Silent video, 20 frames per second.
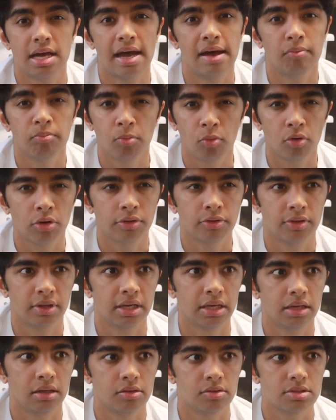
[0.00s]
have more
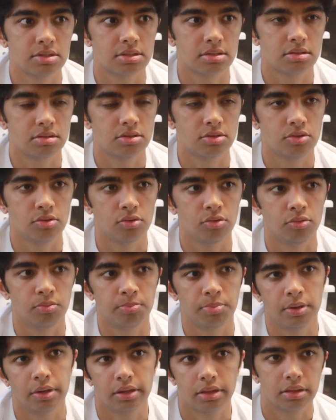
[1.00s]
things to
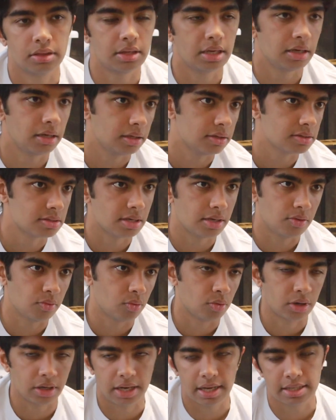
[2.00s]
put things and
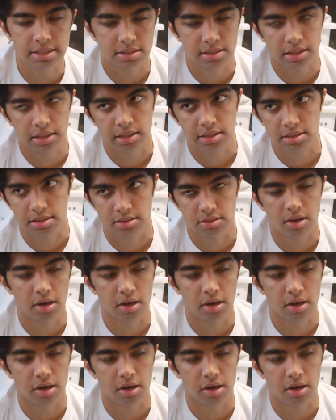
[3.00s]
organize things